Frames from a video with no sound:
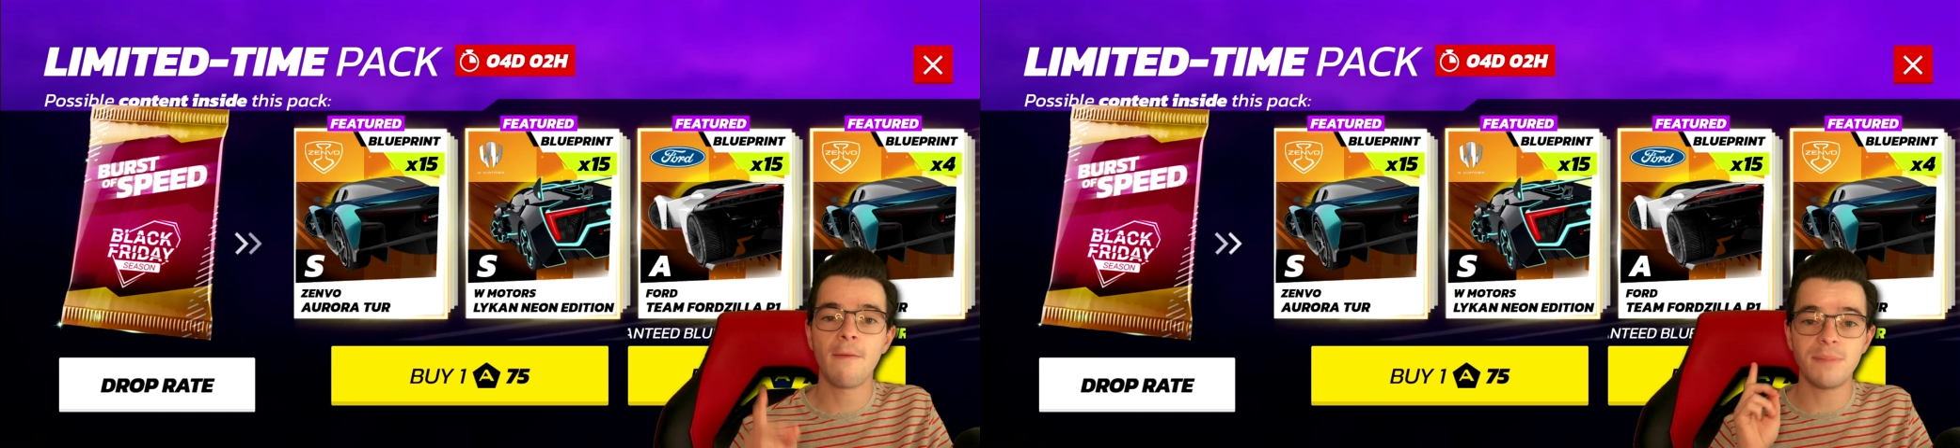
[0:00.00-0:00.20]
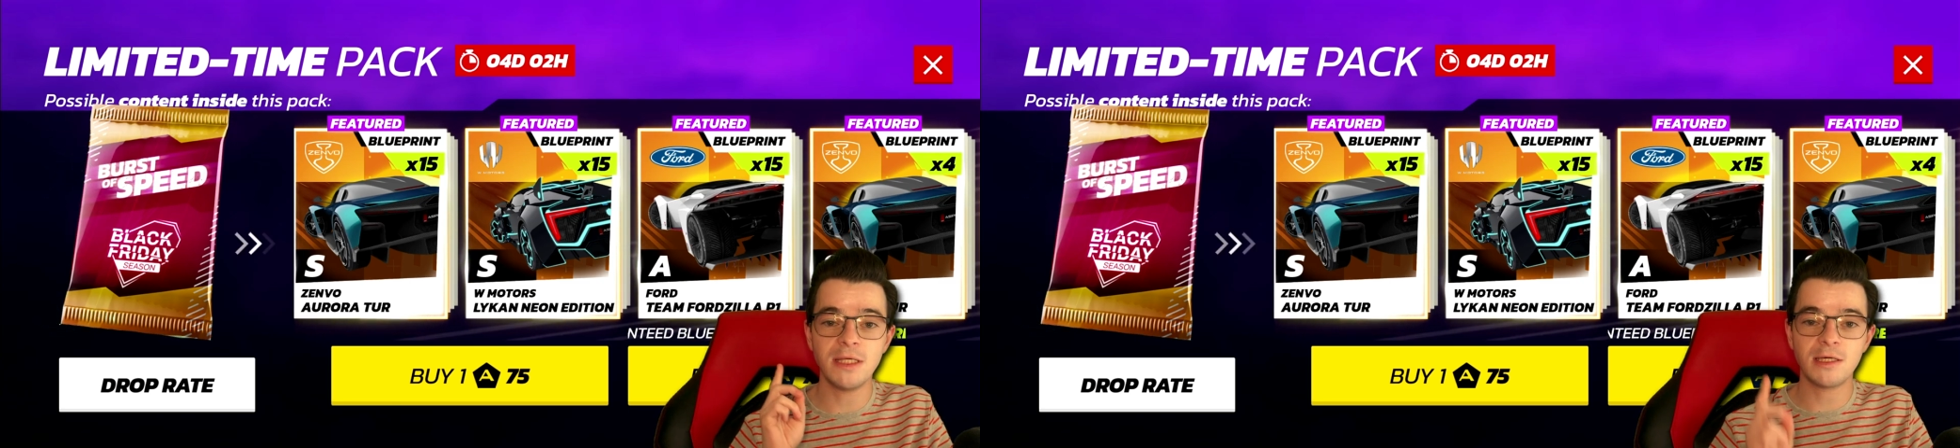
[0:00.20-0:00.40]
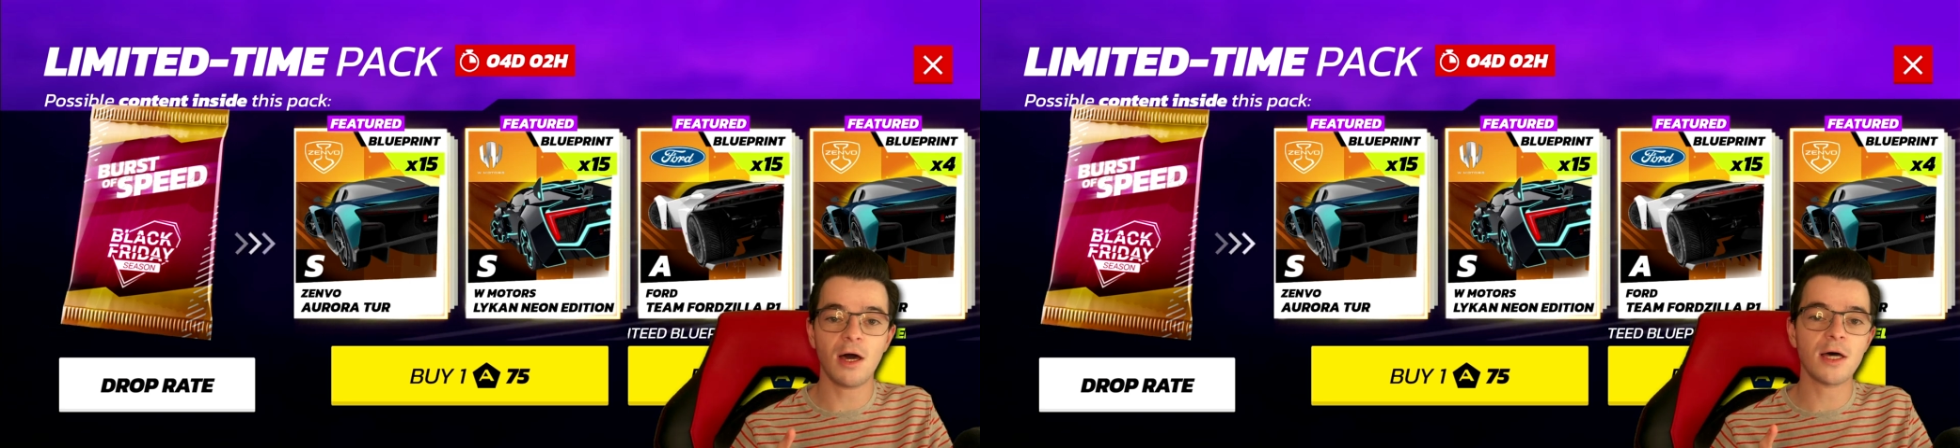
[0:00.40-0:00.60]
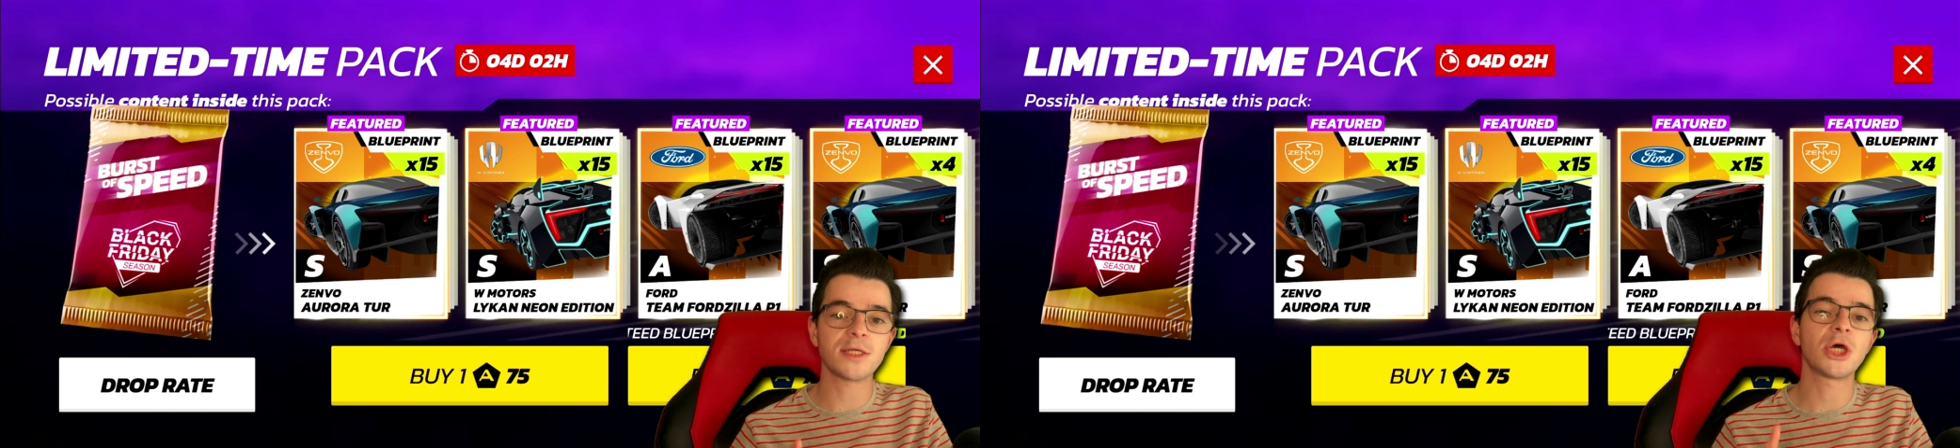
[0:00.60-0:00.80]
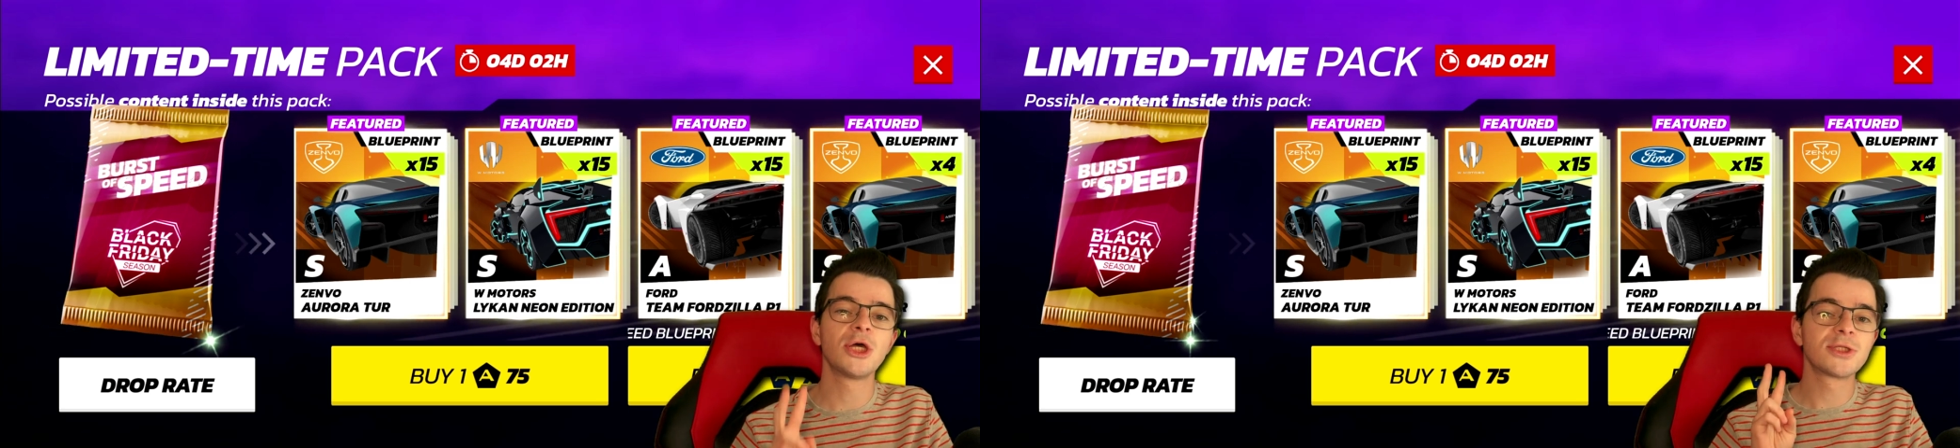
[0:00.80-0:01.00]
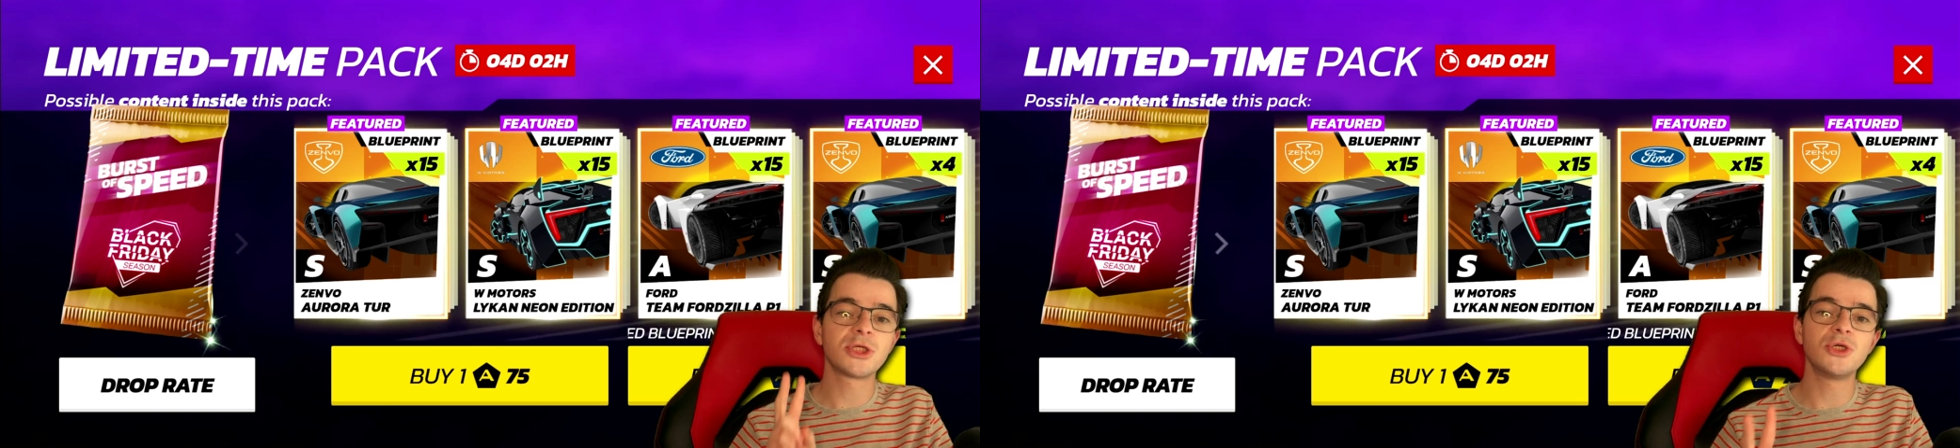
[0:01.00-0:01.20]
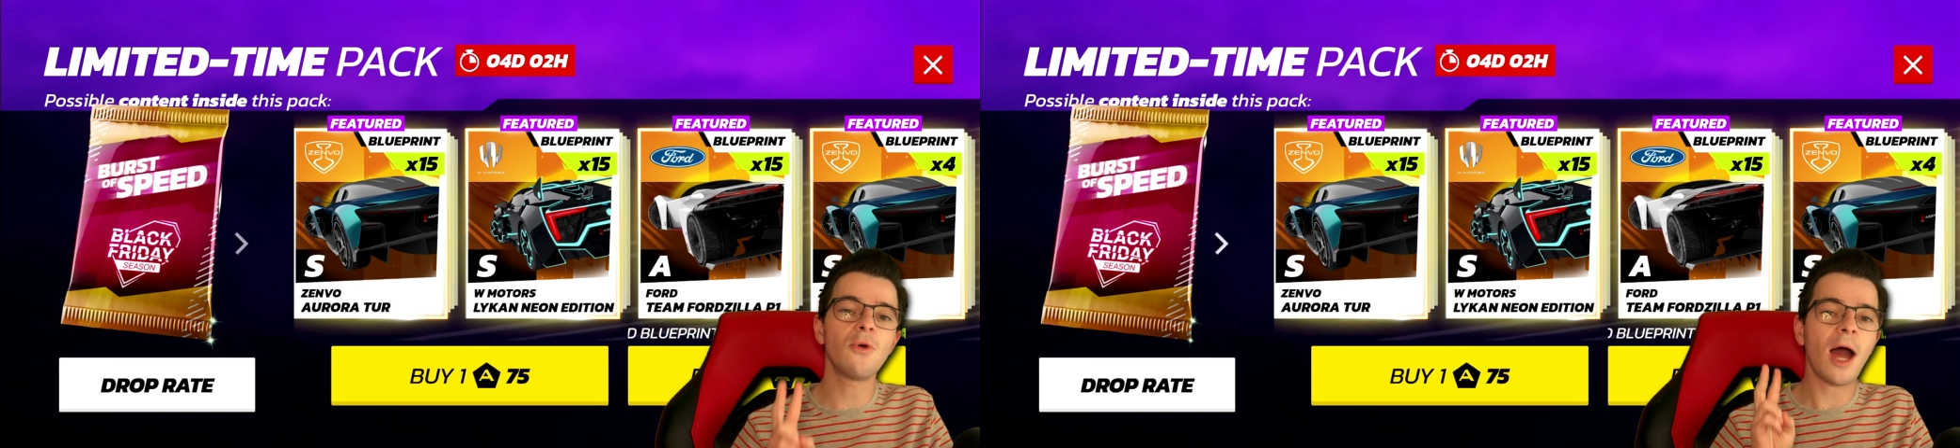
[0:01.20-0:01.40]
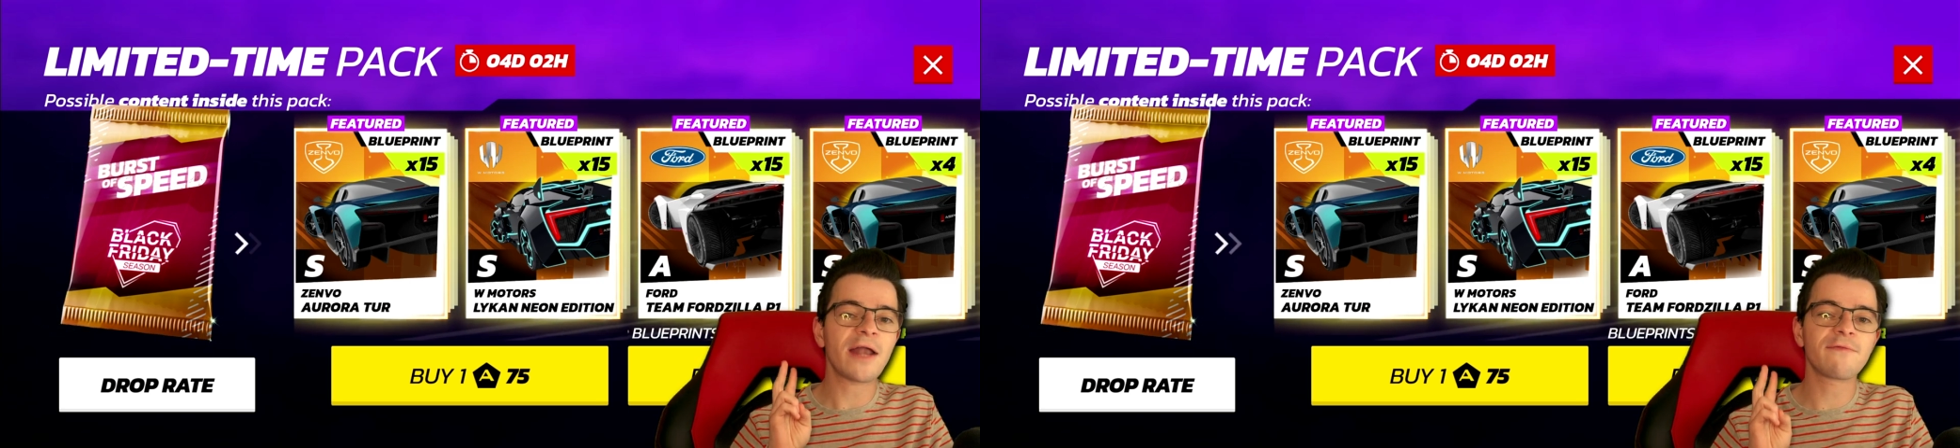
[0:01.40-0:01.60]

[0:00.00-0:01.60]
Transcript: because 2 out